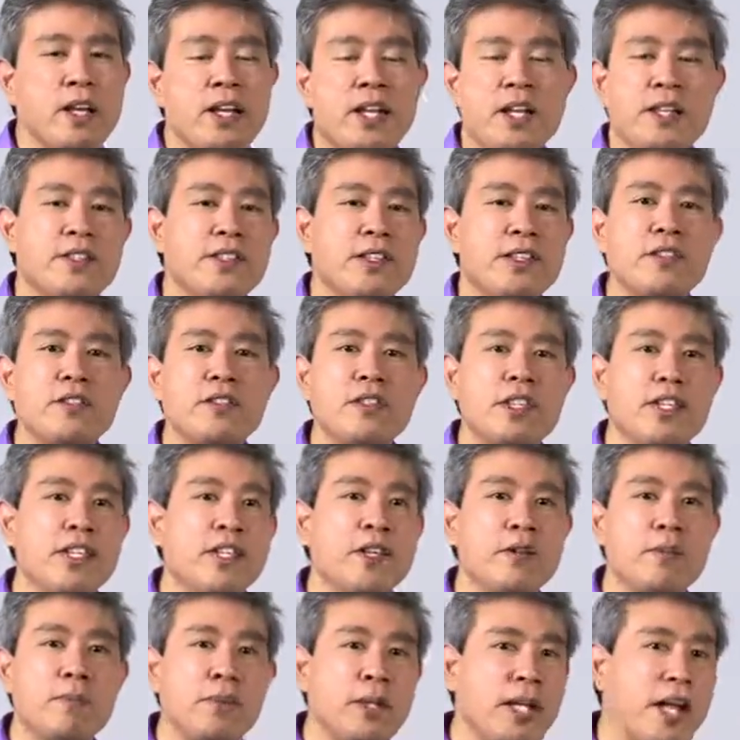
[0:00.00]
Essentially,
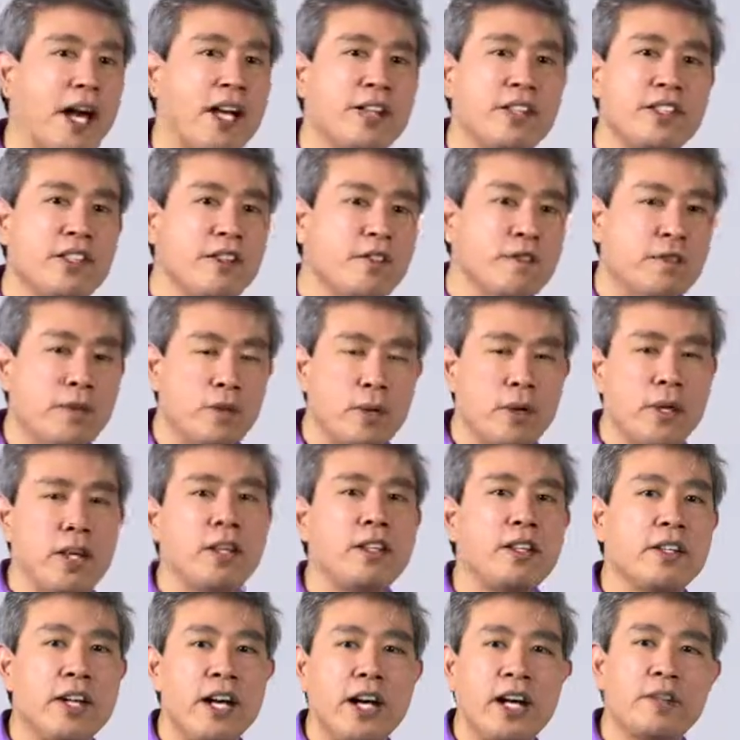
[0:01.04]
you're blasting full
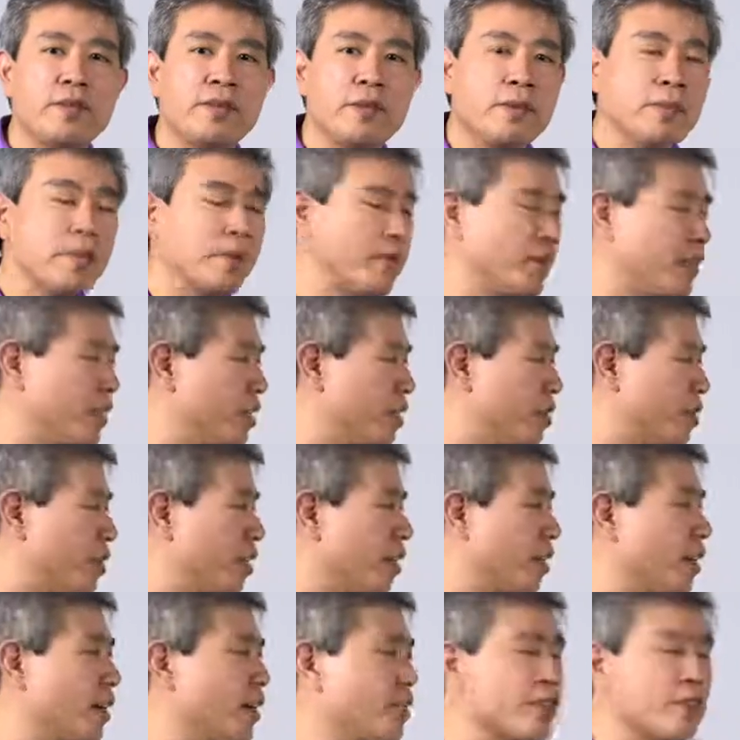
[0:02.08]
color out from the video
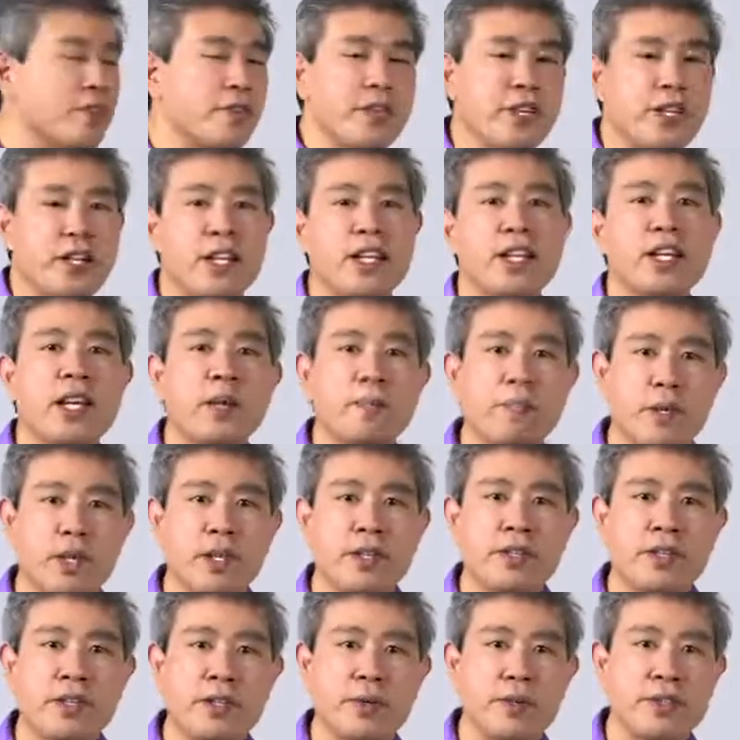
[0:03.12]
card, so you're going to get
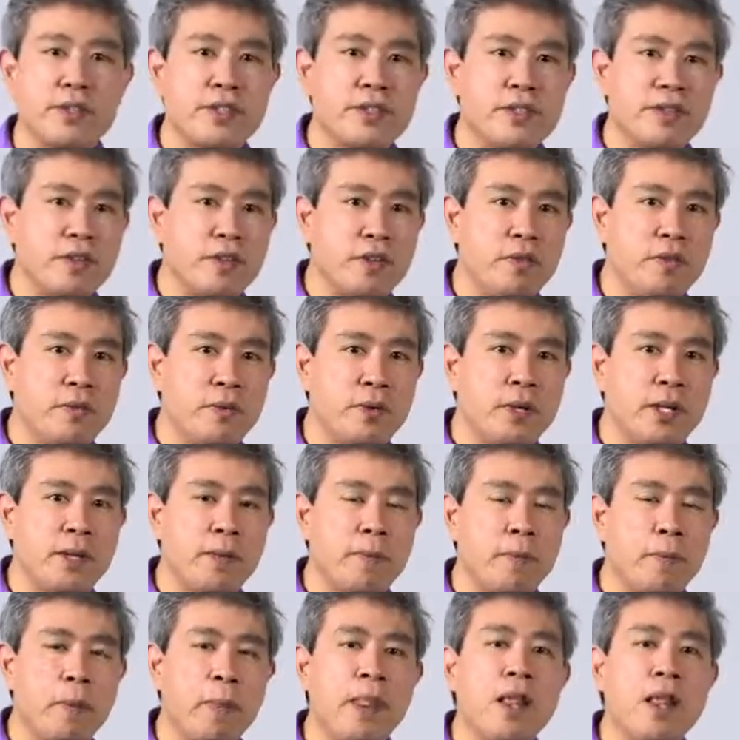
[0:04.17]
better tones and so forth.